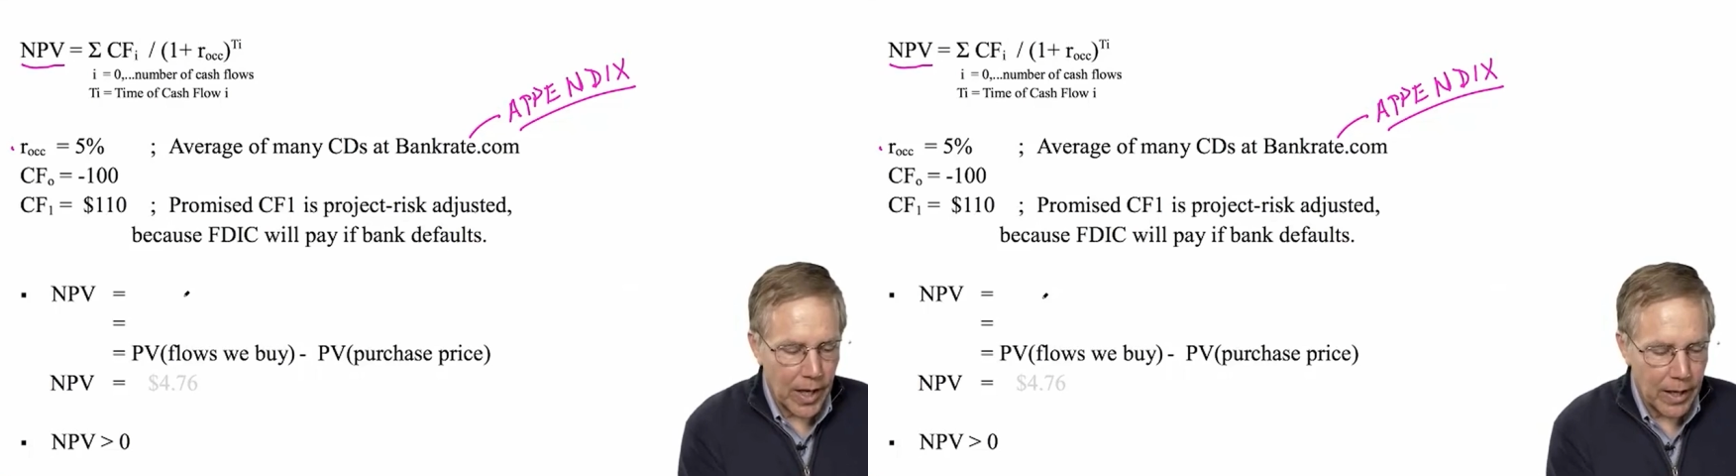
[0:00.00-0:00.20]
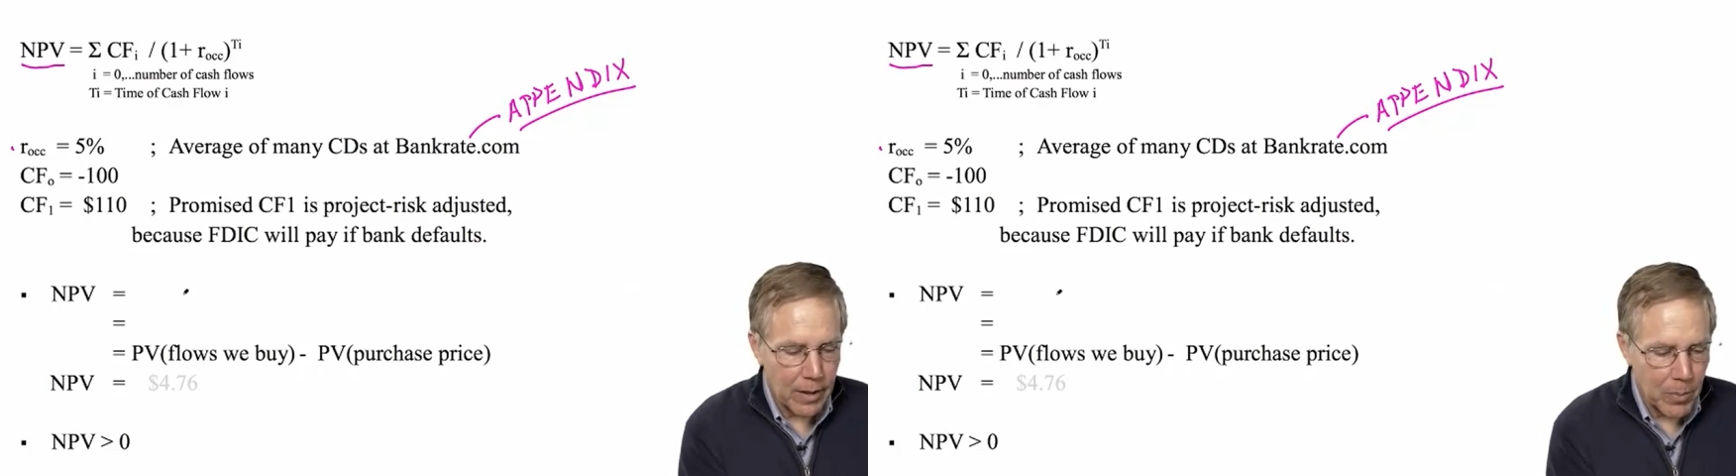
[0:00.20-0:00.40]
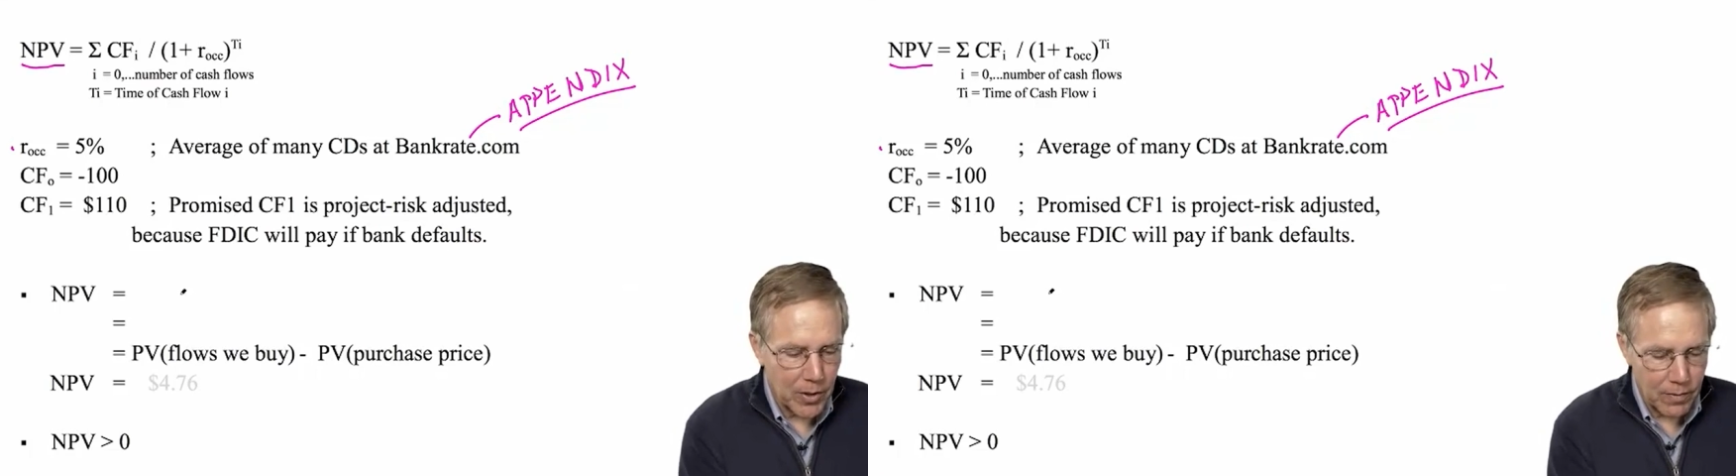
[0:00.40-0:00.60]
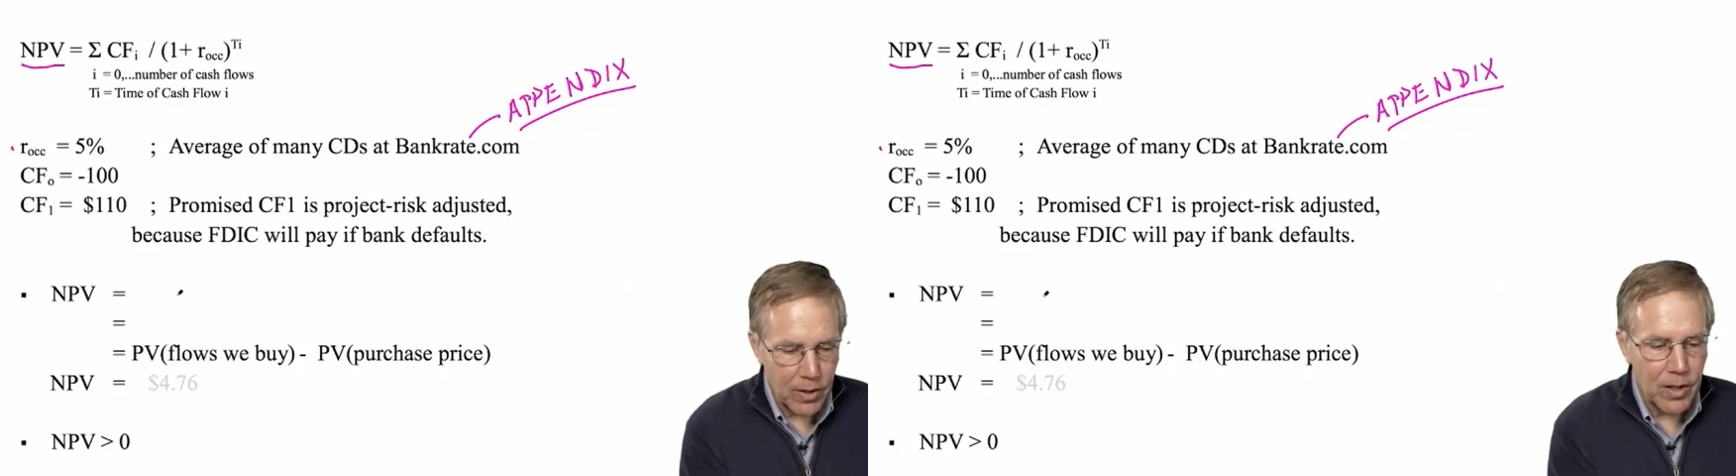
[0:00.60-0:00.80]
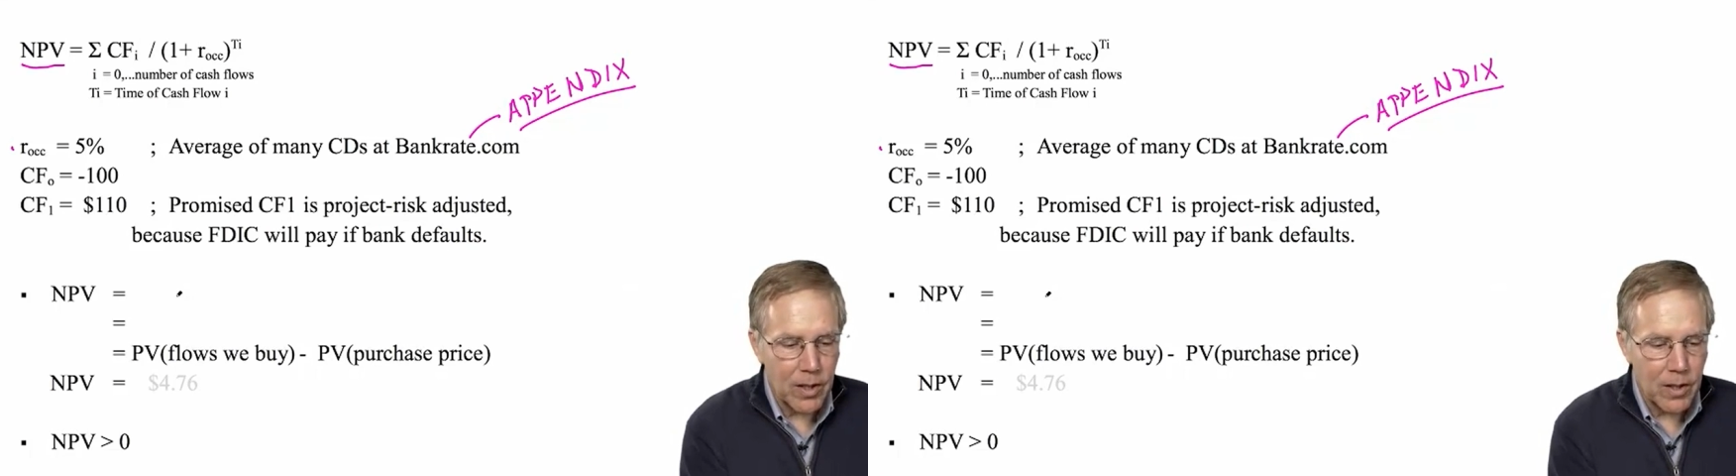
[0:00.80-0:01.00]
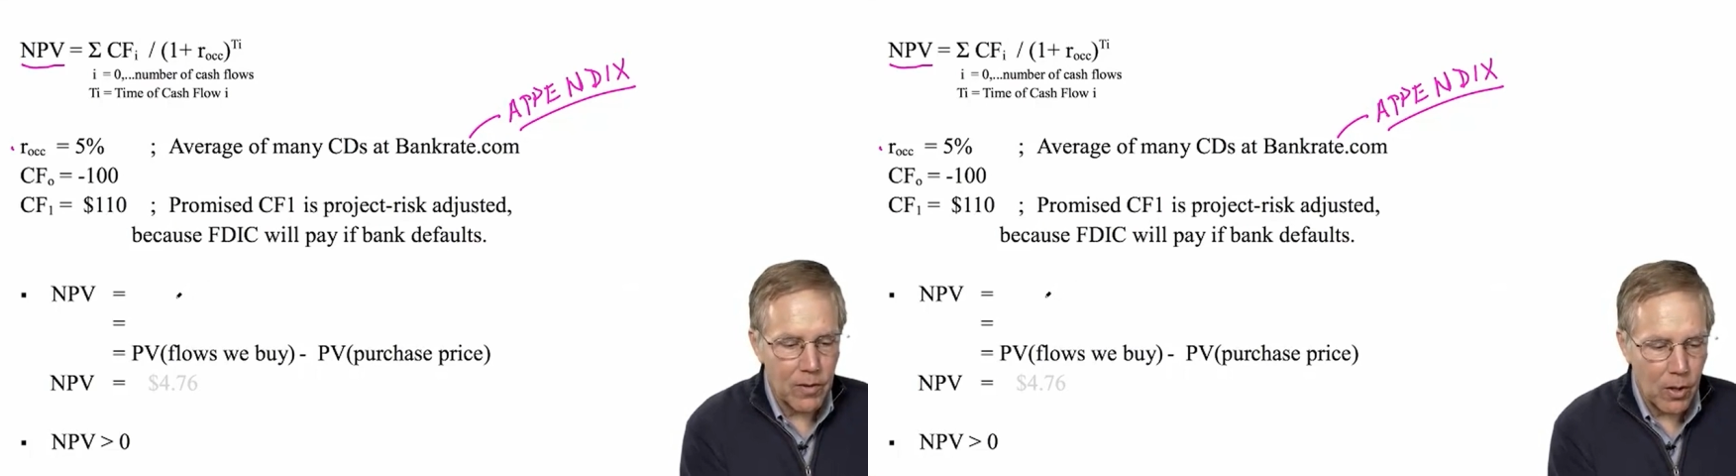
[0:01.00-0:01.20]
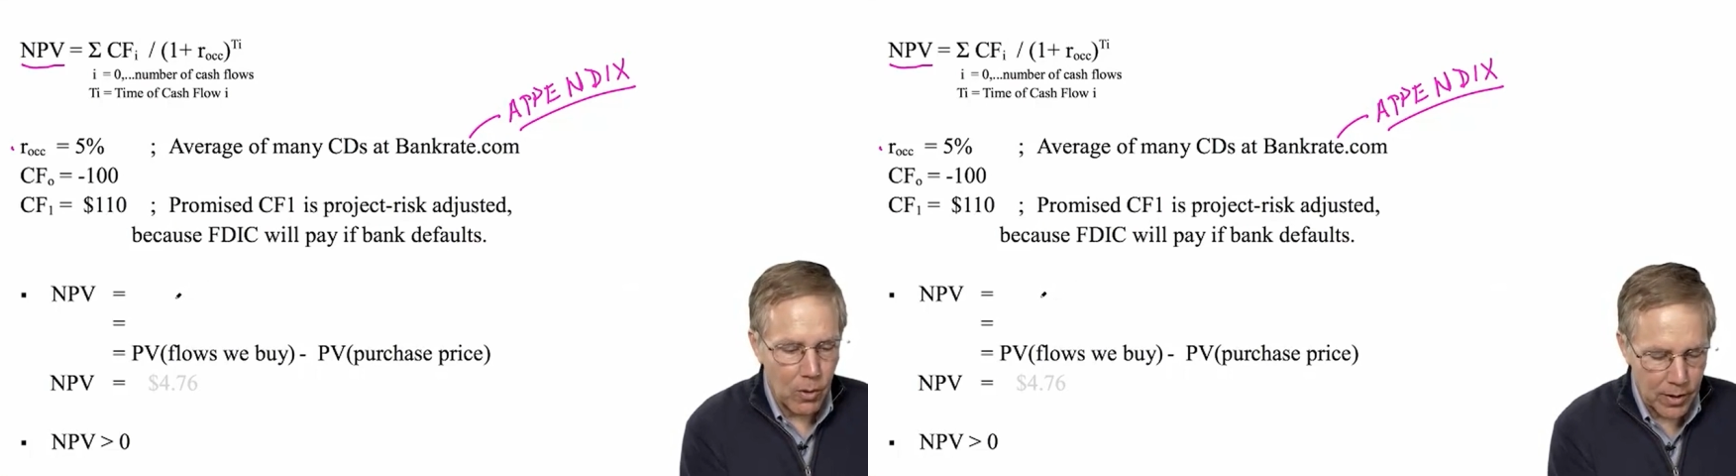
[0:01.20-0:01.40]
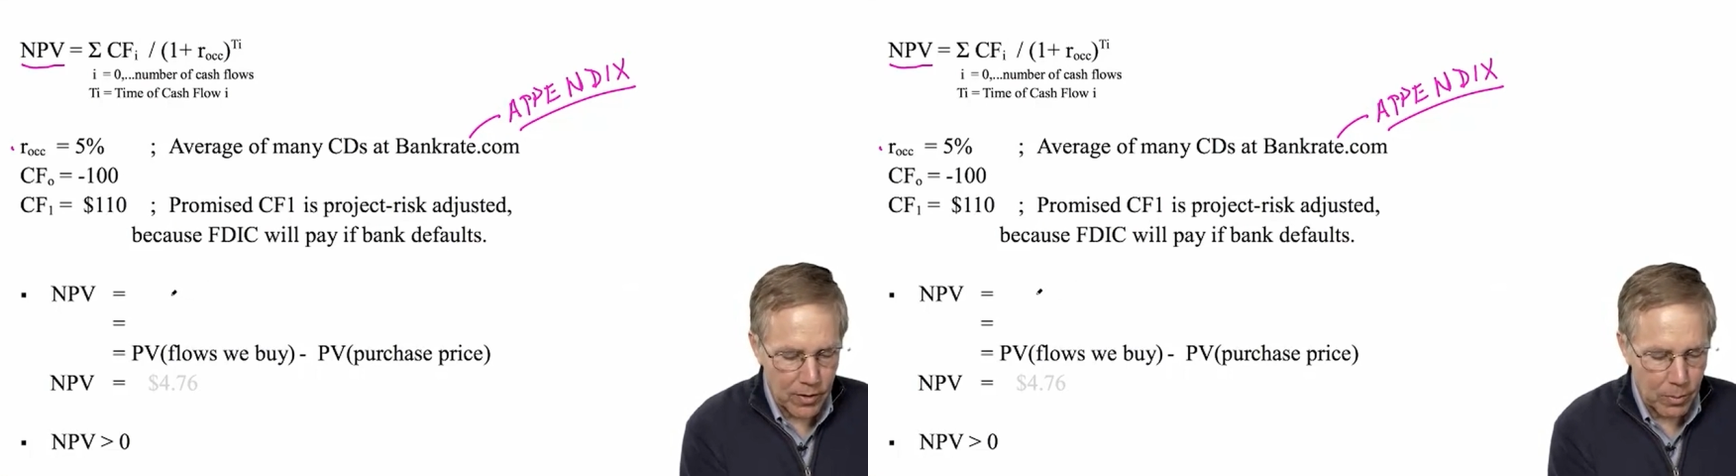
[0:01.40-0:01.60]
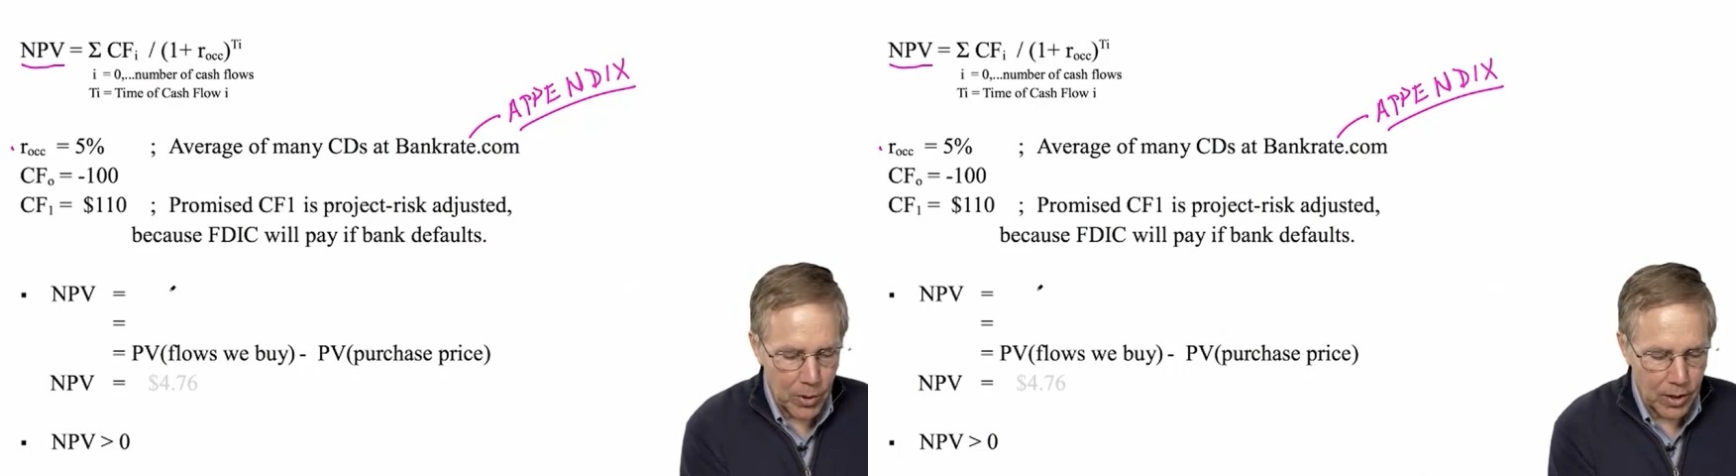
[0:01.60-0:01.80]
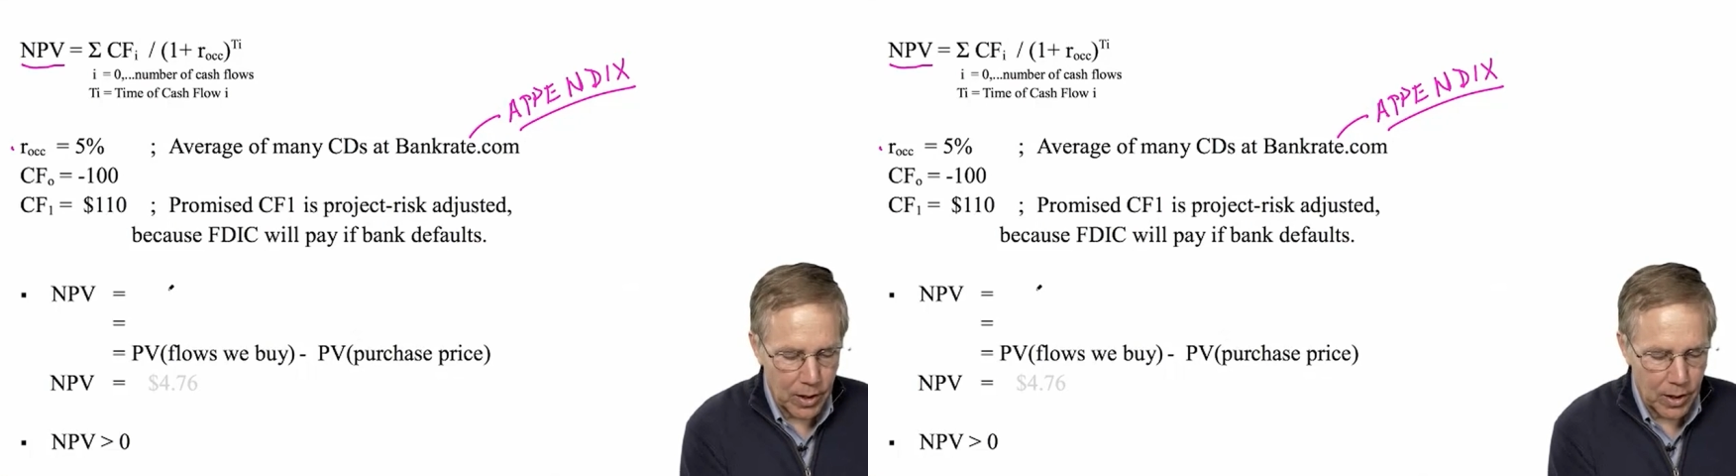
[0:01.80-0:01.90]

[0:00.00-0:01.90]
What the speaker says: the NPV is going to be